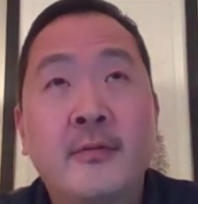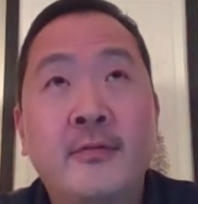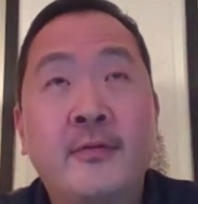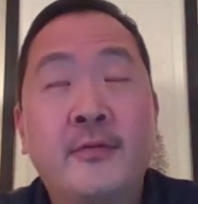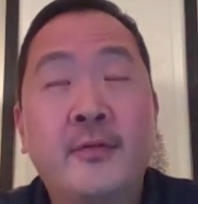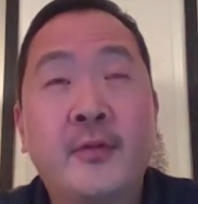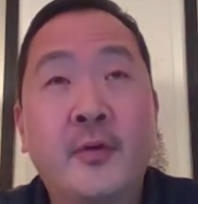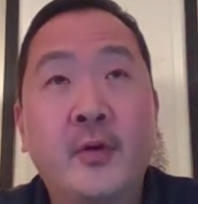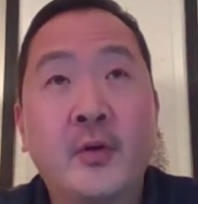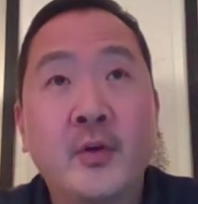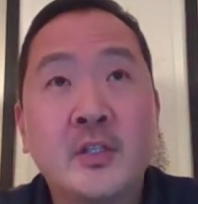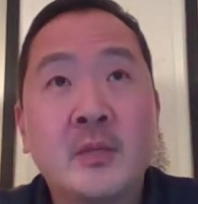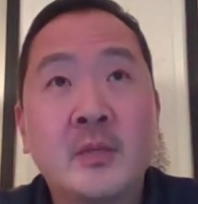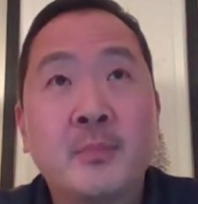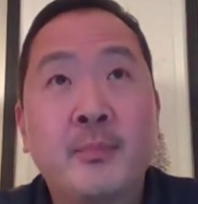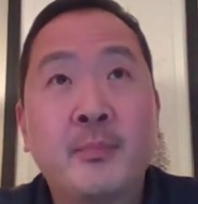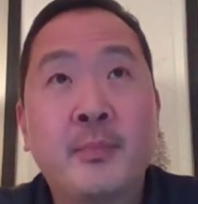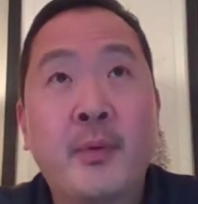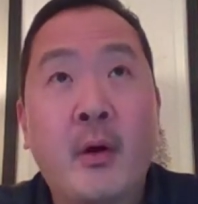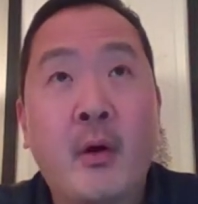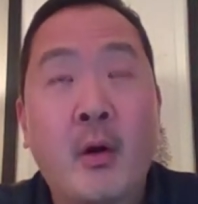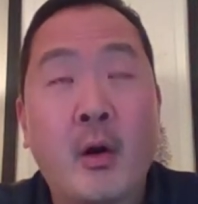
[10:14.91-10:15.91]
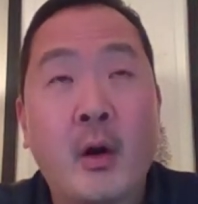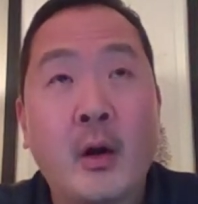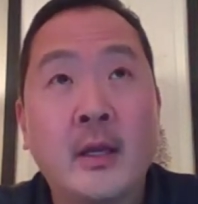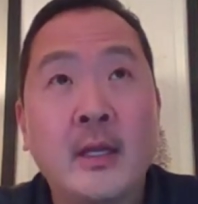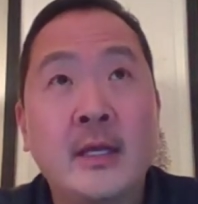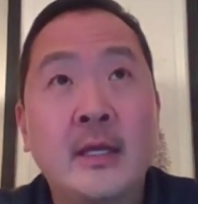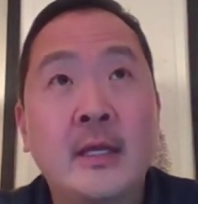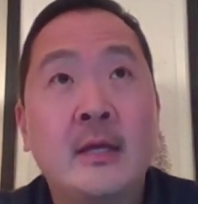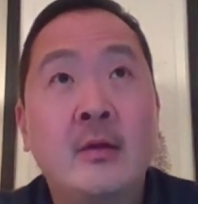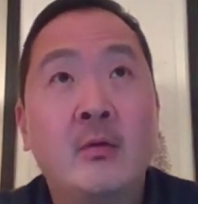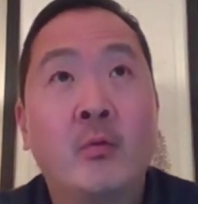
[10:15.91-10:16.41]
first
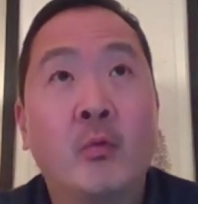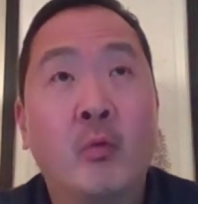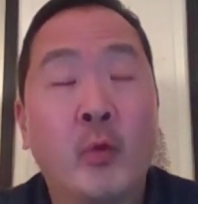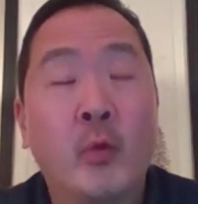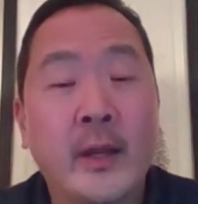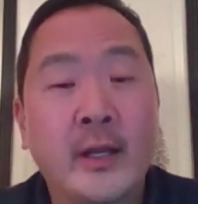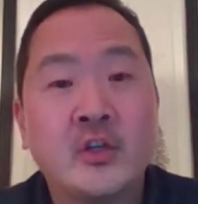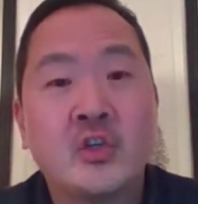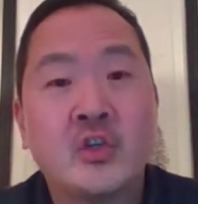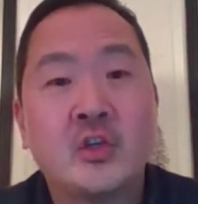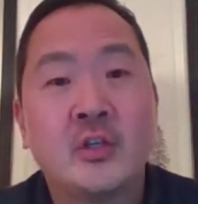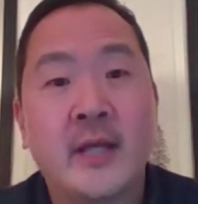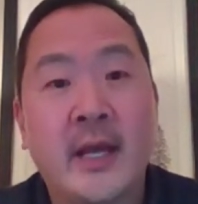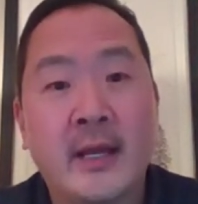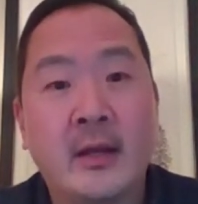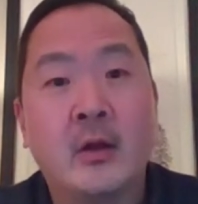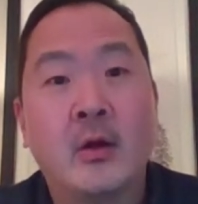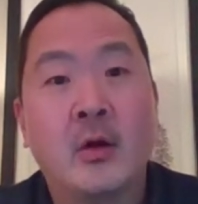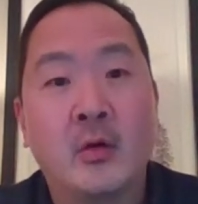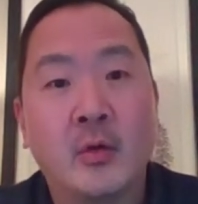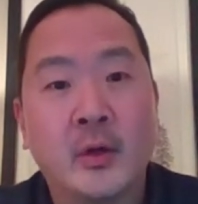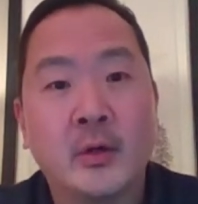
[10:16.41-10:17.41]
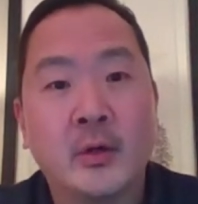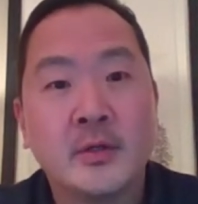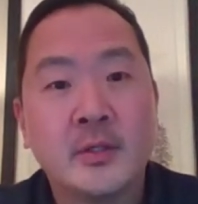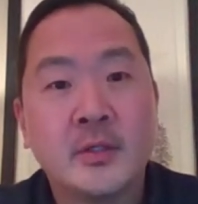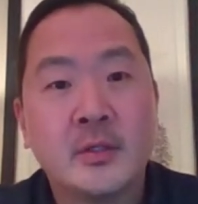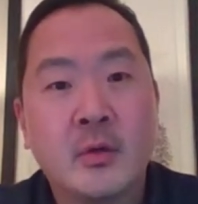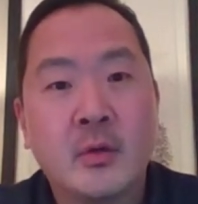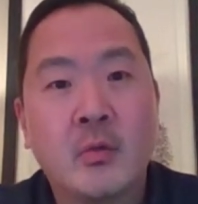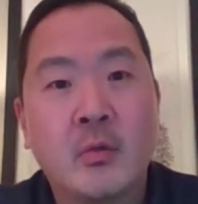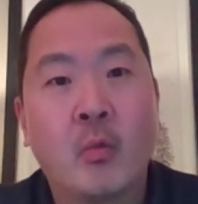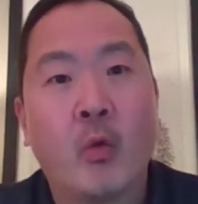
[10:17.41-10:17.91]
party rich data
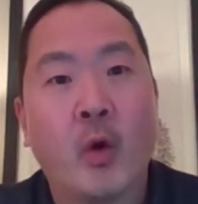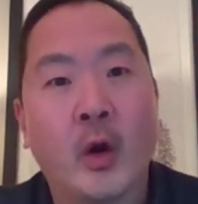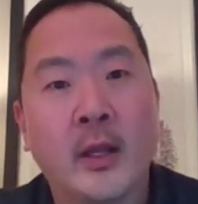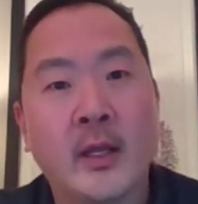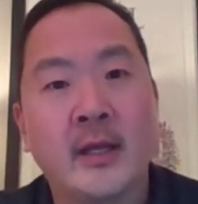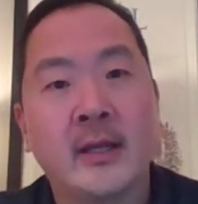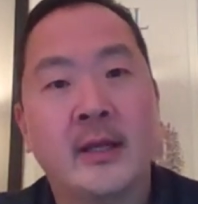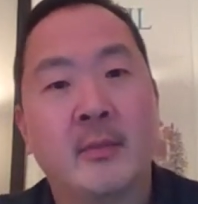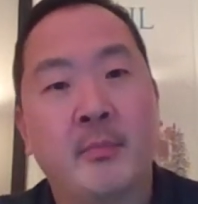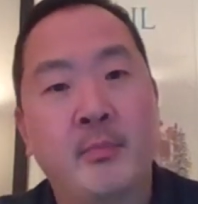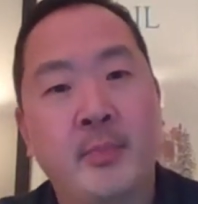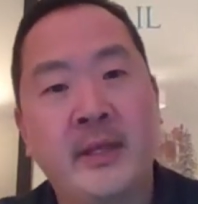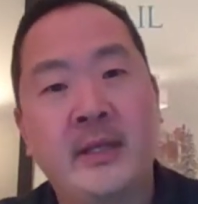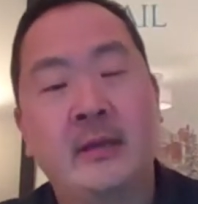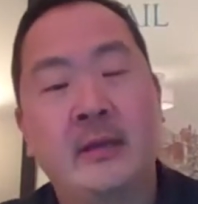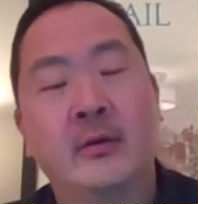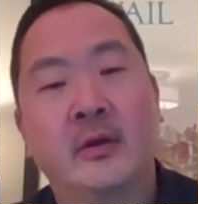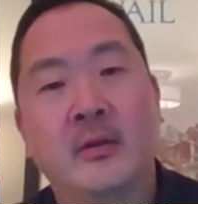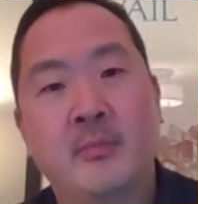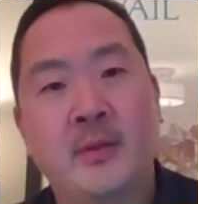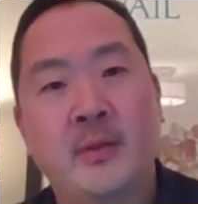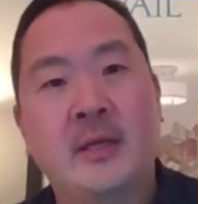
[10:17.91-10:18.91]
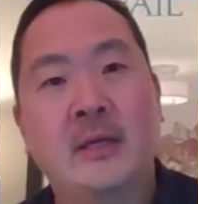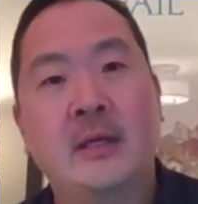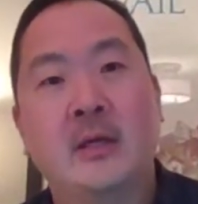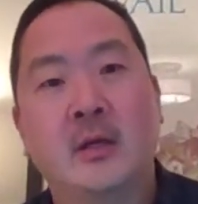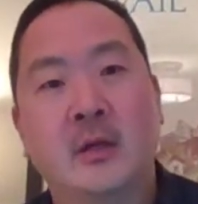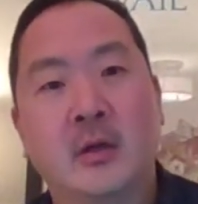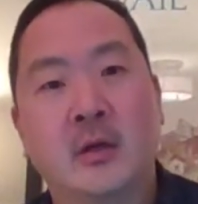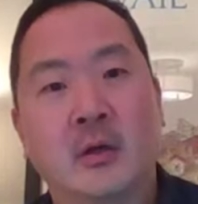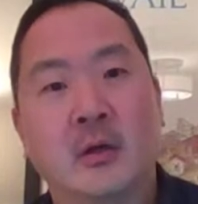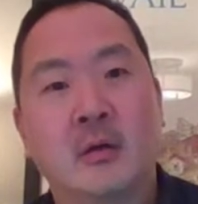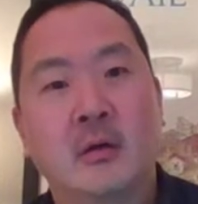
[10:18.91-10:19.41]
owners working in a
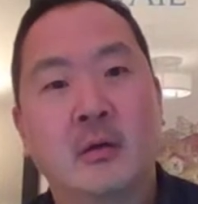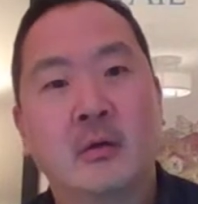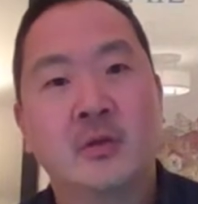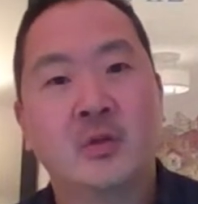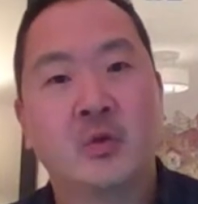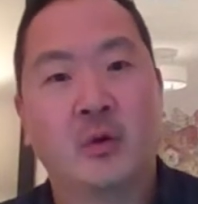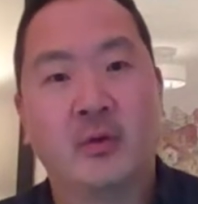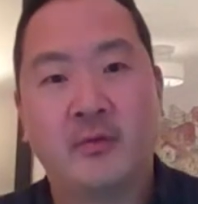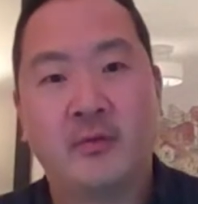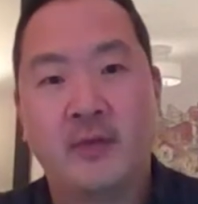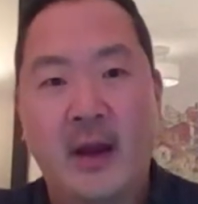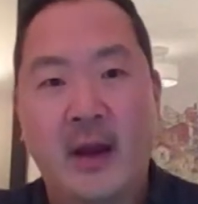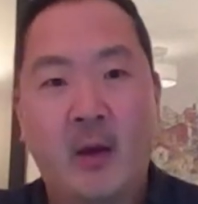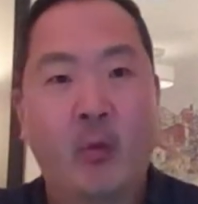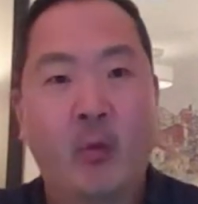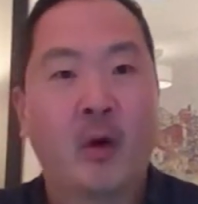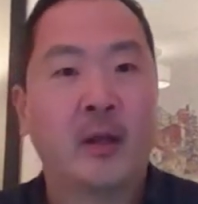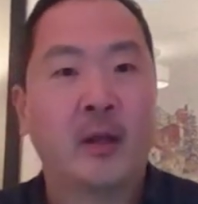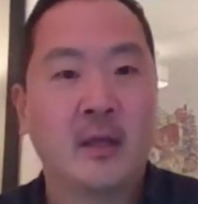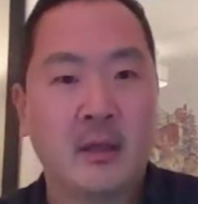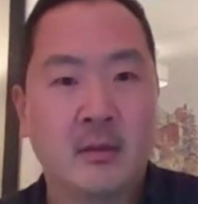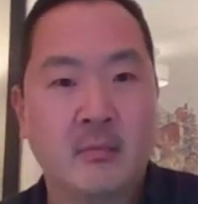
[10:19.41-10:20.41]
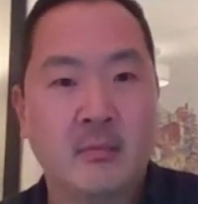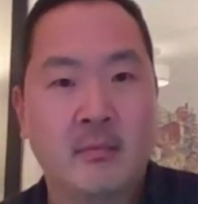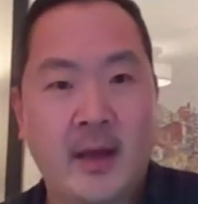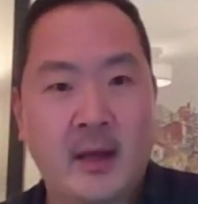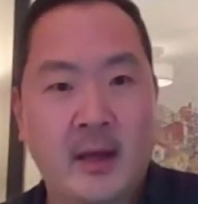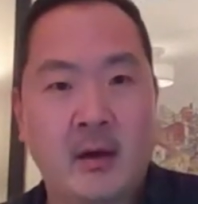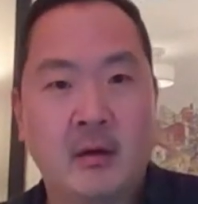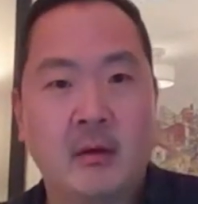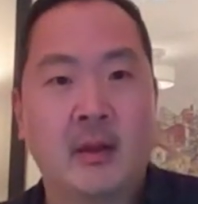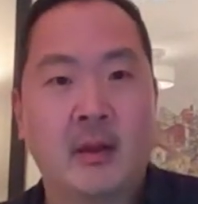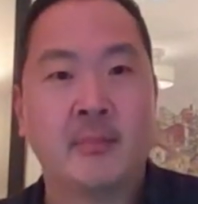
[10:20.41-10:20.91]
peer-to-peer sort of networking
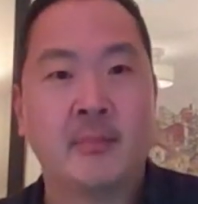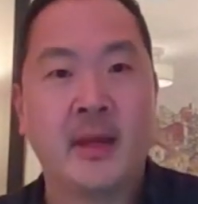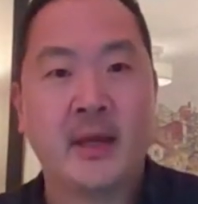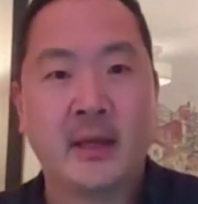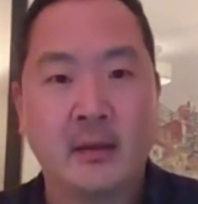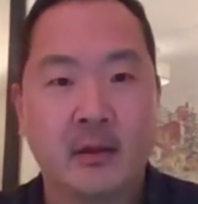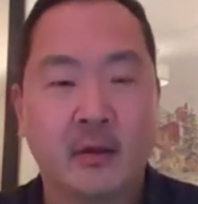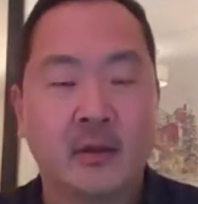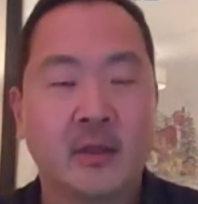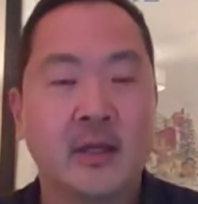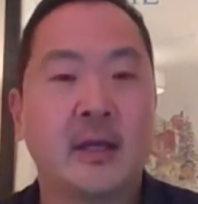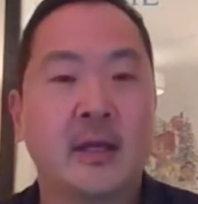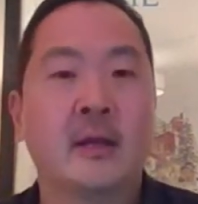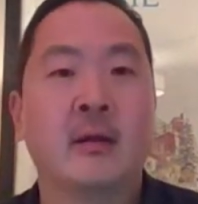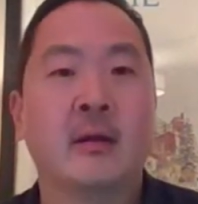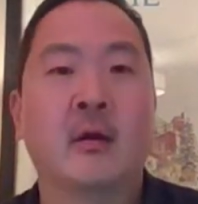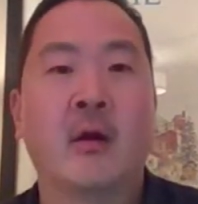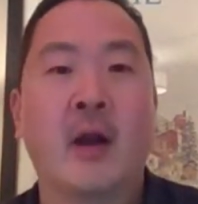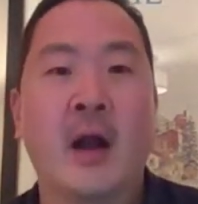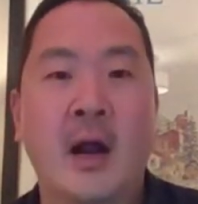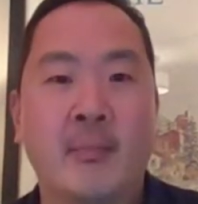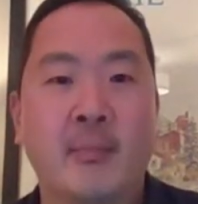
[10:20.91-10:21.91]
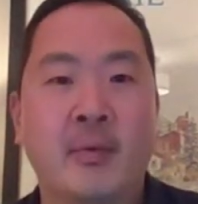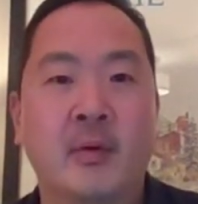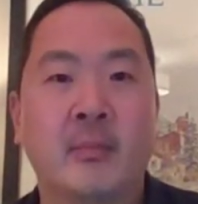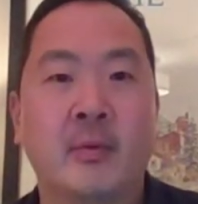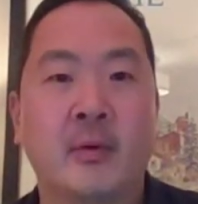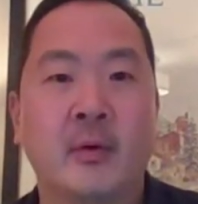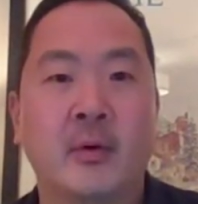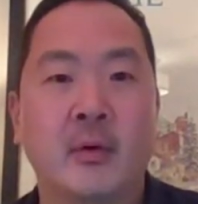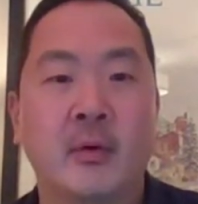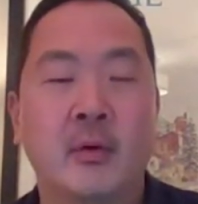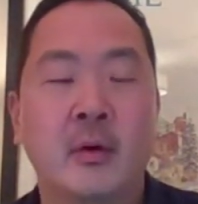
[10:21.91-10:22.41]
manner, like making their data
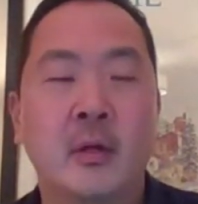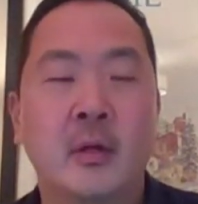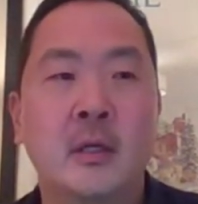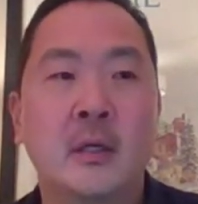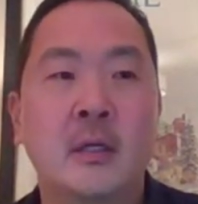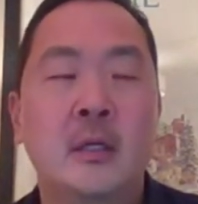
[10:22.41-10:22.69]
interoperable